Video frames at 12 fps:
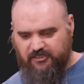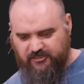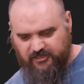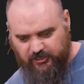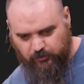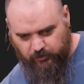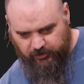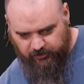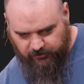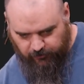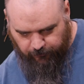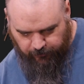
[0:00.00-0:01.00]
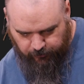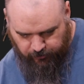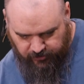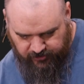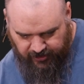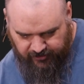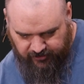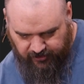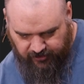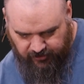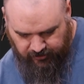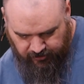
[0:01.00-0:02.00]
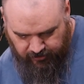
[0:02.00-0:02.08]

a single one. So first we'll just test it